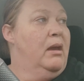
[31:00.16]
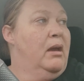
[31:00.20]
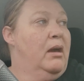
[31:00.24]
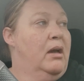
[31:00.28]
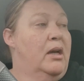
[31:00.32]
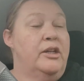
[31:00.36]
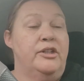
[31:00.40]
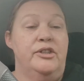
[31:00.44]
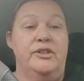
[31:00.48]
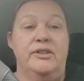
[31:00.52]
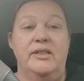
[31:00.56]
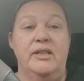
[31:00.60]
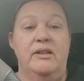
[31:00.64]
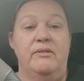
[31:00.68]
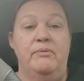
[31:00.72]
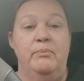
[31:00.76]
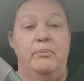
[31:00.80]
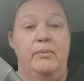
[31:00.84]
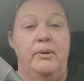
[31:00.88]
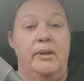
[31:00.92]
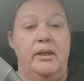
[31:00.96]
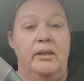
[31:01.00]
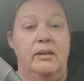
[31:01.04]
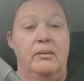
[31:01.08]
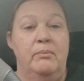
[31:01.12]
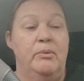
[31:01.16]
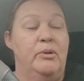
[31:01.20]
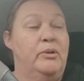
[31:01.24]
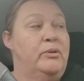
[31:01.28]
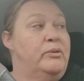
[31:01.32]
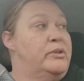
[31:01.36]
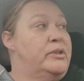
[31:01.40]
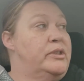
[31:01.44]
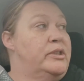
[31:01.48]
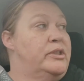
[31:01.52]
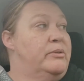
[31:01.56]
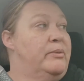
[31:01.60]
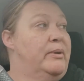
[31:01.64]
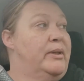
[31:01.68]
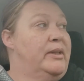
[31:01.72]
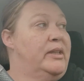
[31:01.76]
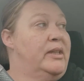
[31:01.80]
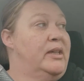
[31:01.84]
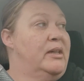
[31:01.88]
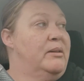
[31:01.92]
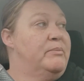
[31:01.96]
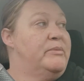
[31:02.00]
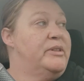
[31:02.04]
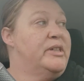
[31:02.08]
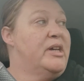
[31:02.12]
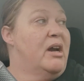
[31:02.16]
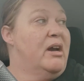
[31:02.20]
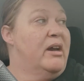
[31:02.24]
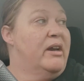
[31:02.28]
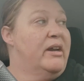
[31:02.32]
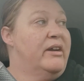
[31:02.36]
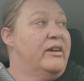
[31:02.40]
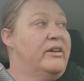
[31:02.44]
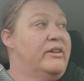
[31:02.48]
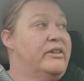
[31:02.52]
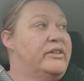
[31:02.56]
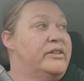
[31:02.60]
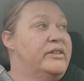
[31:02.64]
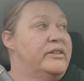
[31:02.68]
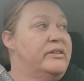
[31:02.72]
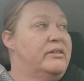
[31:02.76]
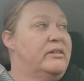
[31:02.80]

I just haven't been in the mood to do anything. I'm tired,